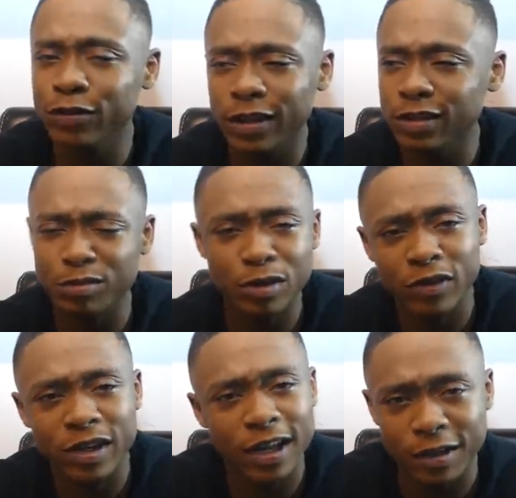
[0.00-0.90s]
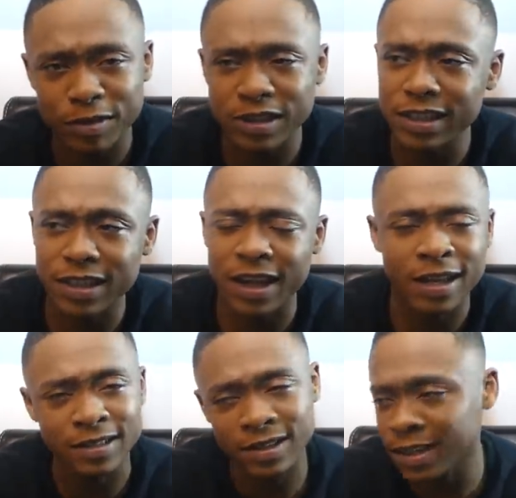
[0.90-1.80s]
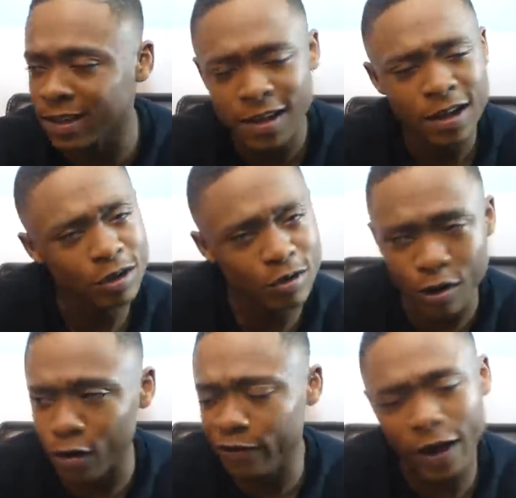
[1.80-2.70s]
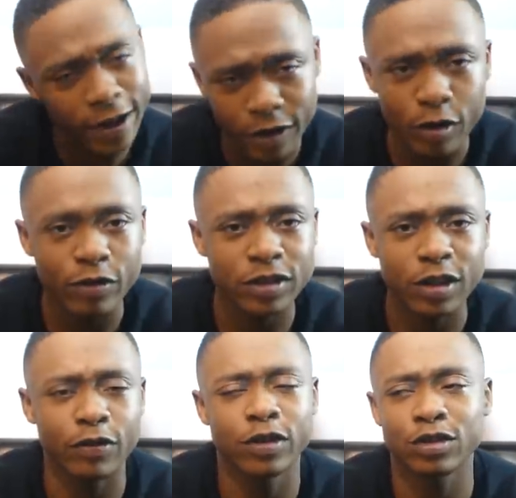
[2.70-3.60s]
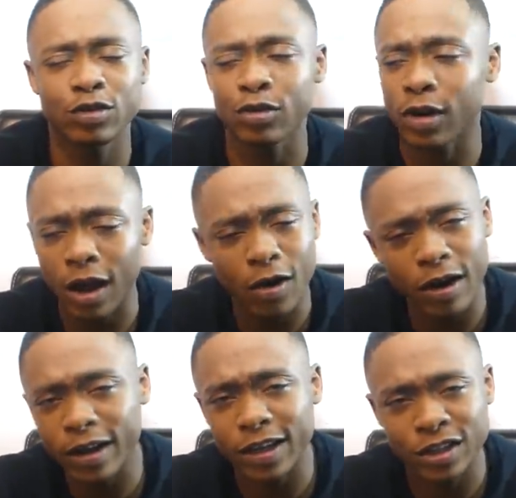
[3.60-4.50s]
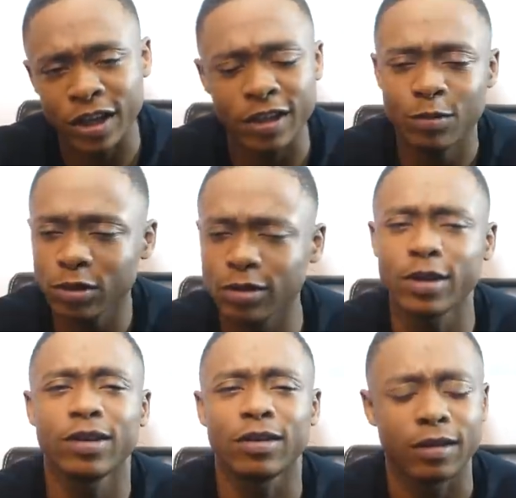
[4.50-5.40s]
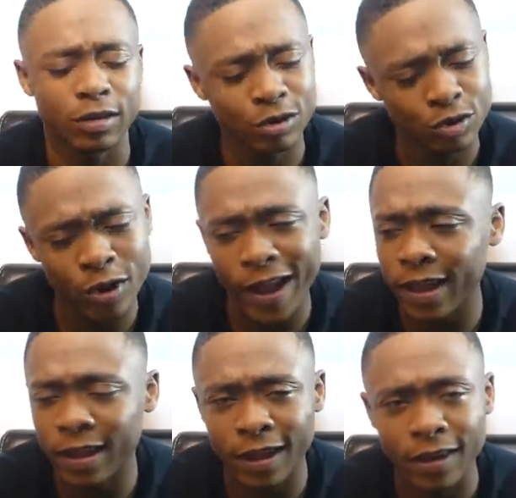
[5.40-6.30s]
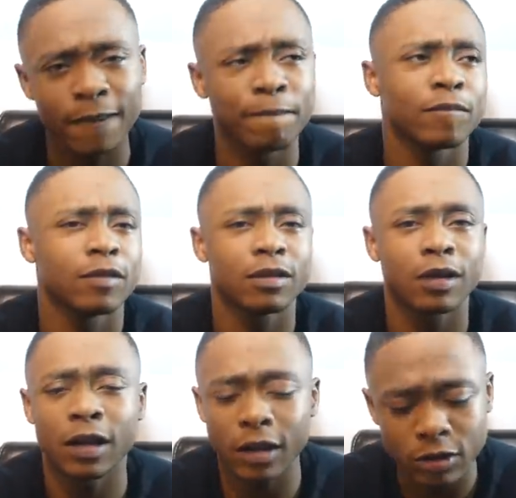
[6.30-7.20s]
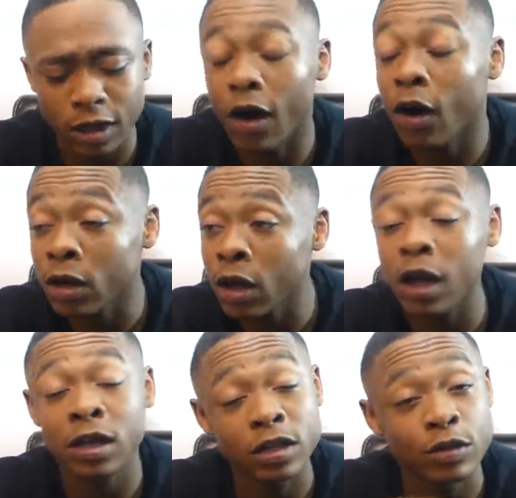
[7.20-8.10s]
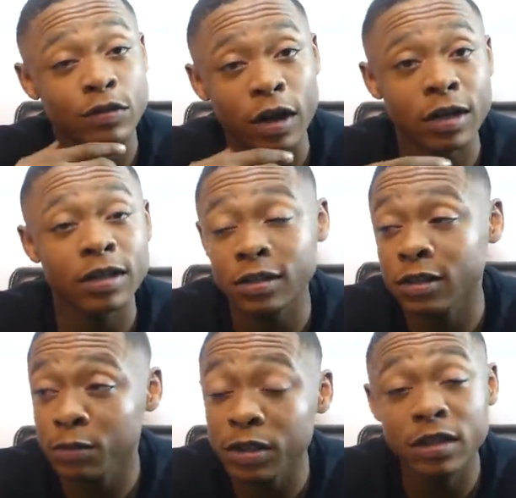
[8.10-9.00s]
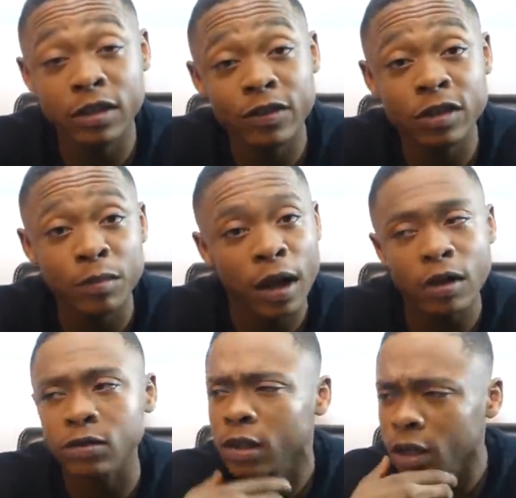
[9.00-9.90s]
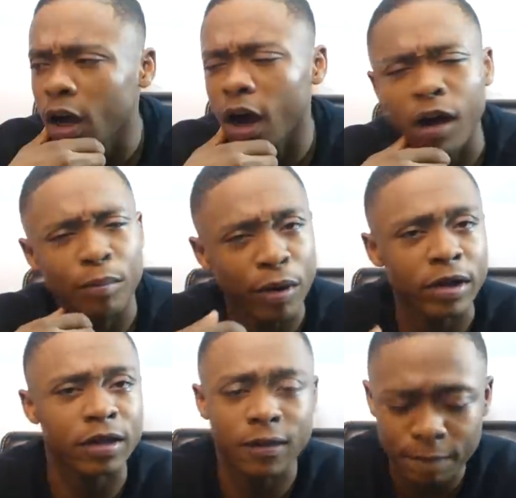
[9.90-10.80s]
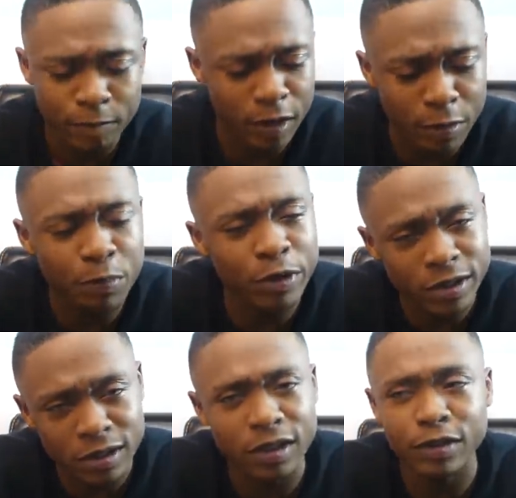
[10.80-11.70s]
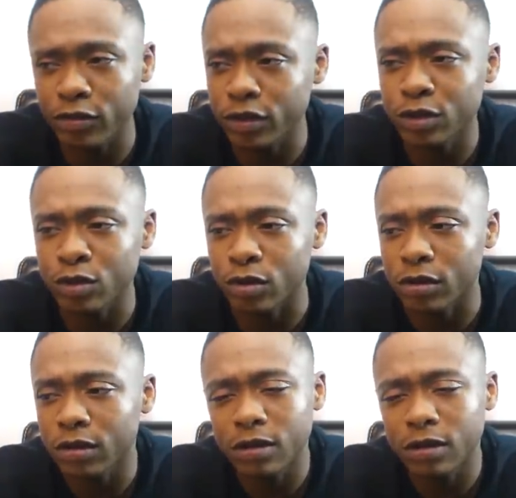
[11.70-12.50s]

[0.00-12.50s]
fans are moving like them sneakerheads and, you know, fighting over stuff in store. I can't get shagged. What's going on? Try it again. And then I was like, oh no, I clicked it to be delivered to my house. Oh, I'm bugging. Let me put it to deliver in store.